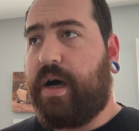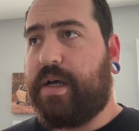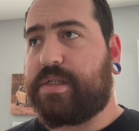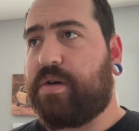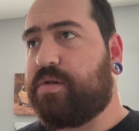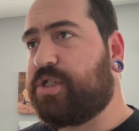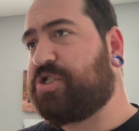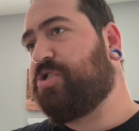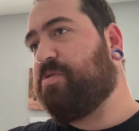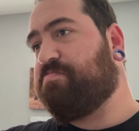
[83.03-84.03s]
So
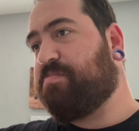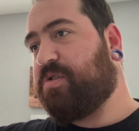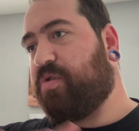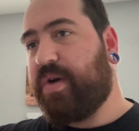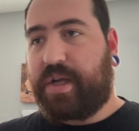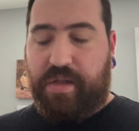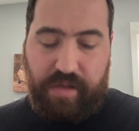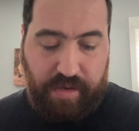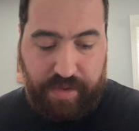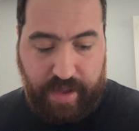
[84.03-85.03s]
just a quick
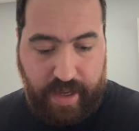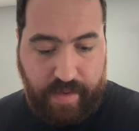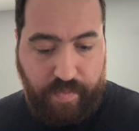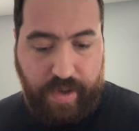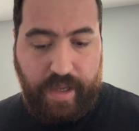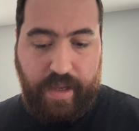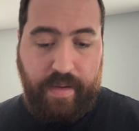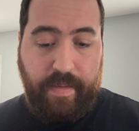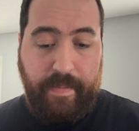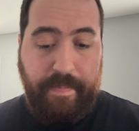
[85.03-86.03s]
little thing. We
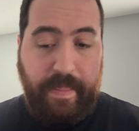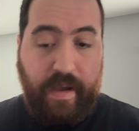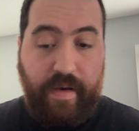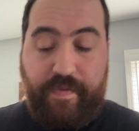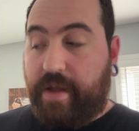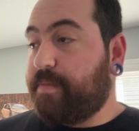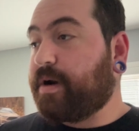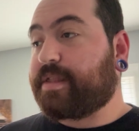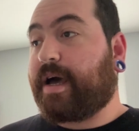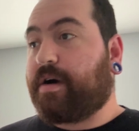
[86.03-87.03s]
finally
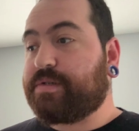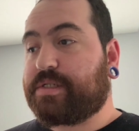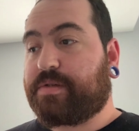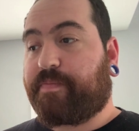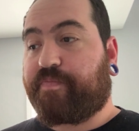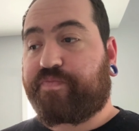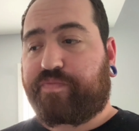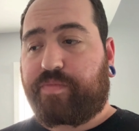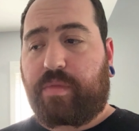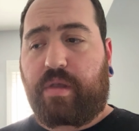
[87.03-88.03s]
bought the house
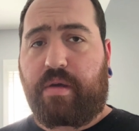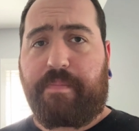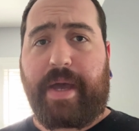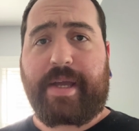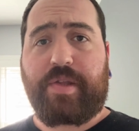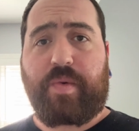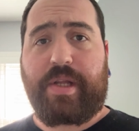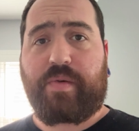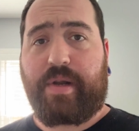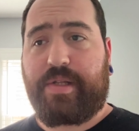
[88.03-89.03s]
back in
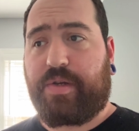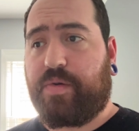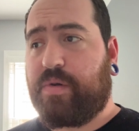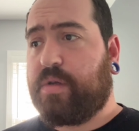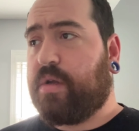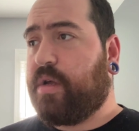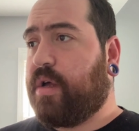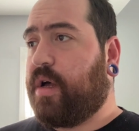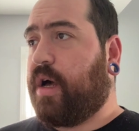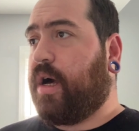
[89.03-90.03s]
2022. It
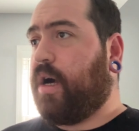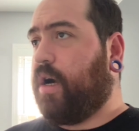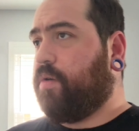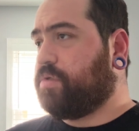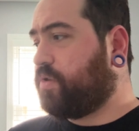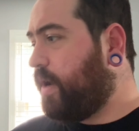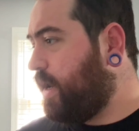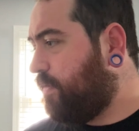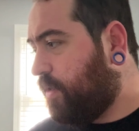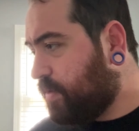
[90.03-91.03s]
was great,
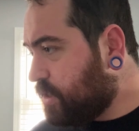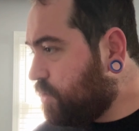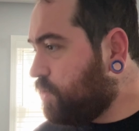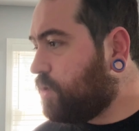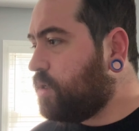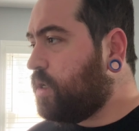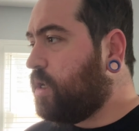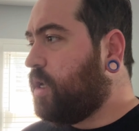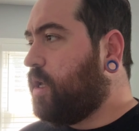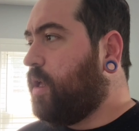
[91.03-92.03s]
everything was cool.
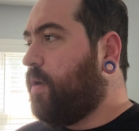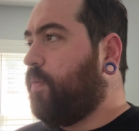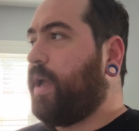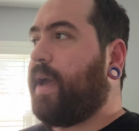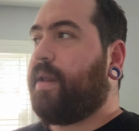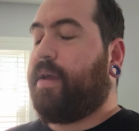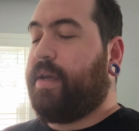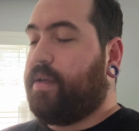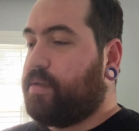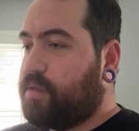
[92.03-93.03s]
We had
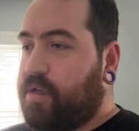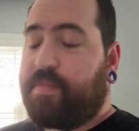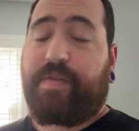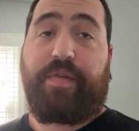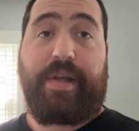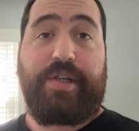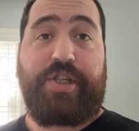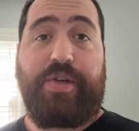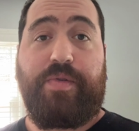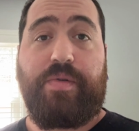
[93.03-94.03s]
a little bit of an
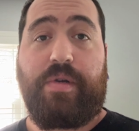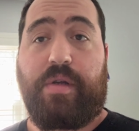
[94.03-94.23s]
issue.